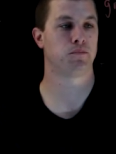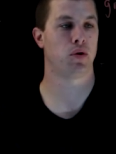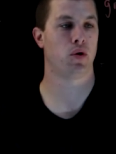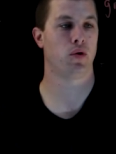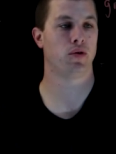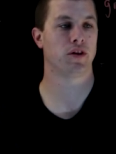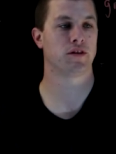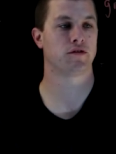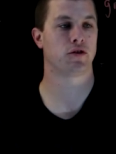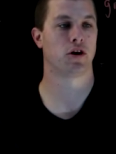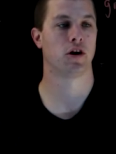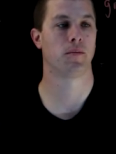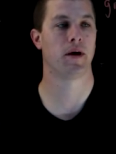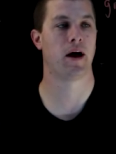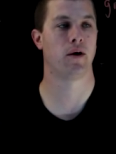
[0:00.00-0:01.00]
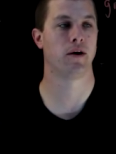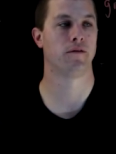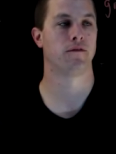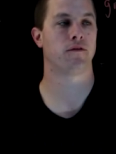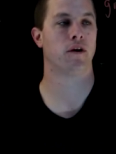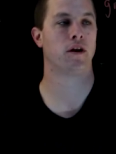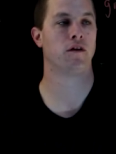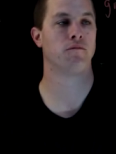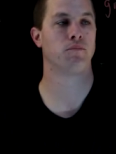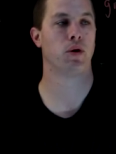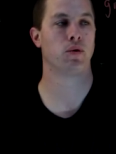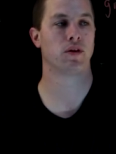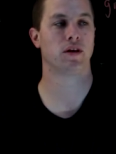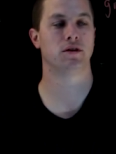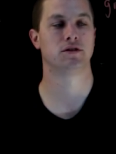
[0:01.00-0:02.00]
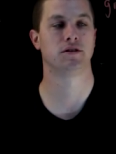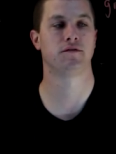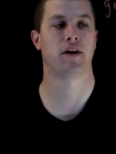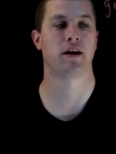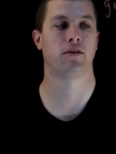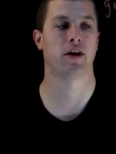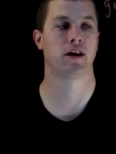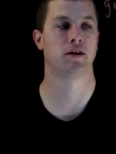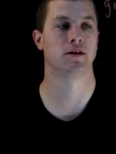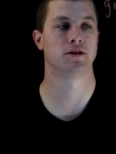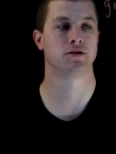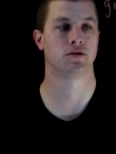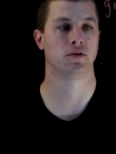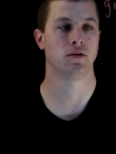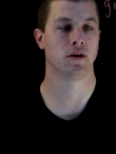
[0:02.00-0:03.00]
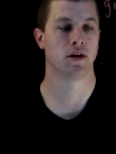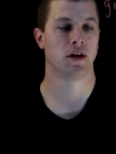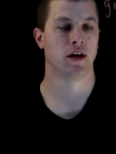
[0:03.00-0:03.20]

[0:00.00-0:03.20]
pull this term out in front of both energy final and initial,